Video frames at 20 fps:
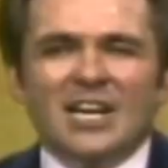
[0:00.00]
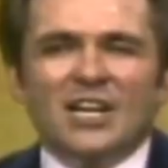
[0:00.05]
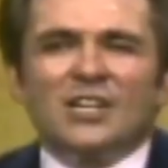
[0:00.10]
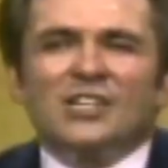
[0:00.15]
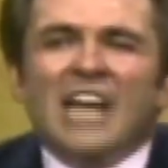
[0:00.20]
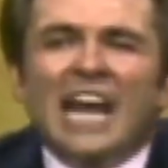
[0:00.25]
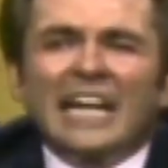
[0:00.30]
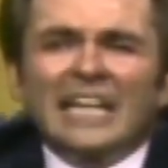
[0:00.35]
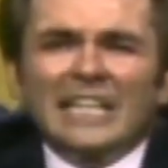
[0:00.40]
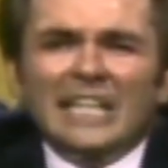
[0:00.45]

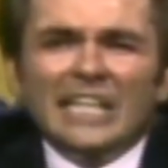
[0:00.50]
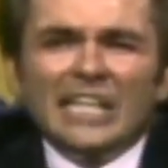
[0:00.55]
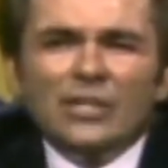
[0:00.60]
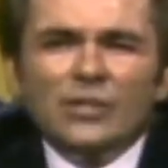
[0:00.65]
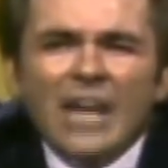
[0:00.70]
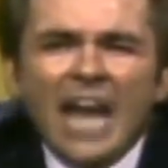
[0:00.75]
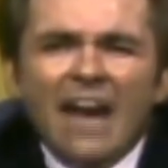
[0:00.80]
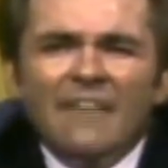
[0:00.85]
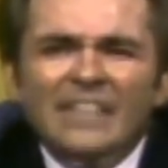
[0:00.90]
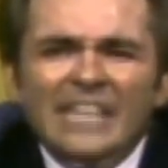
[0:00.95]
Secondly, do
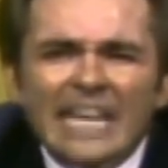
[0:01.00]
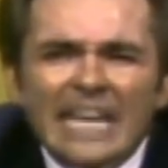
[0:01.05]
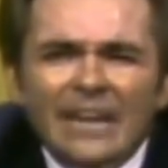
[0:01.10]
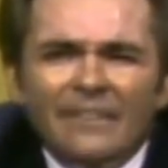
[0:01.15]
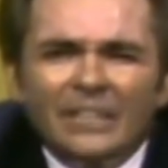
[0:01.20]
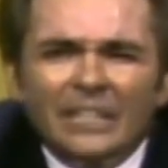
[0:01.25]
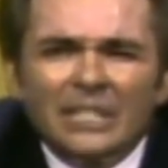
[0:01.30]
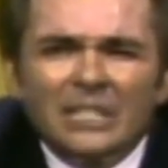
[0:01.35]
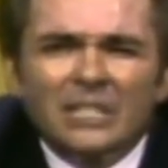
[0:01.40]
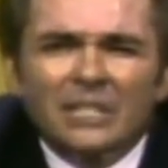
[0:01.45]
you have the
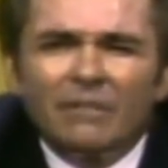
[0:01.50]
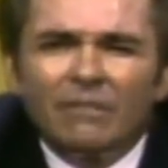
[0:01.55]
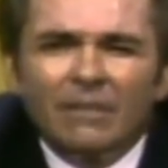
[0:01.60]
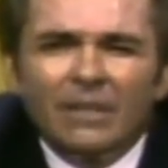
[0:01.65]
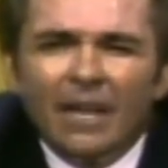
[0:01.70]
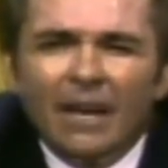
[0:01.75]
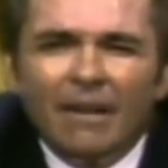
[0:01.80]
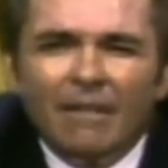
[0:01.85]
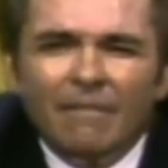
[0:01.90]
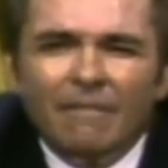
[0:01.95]
evidence of
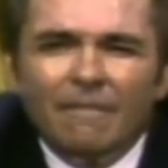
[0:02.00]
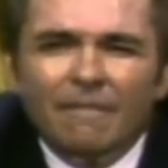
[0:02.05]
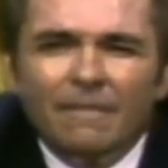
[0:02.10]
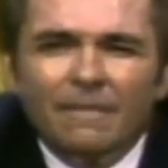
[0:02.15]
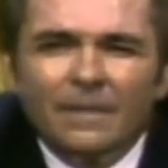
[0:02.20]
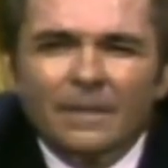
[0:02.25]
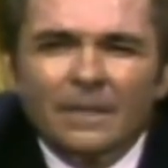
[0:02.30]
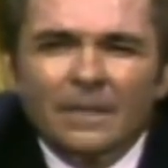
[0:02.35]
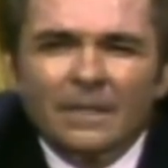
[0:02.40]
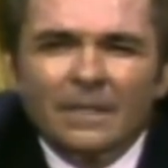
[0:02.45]

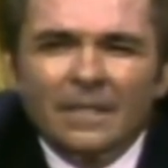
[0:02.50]
love?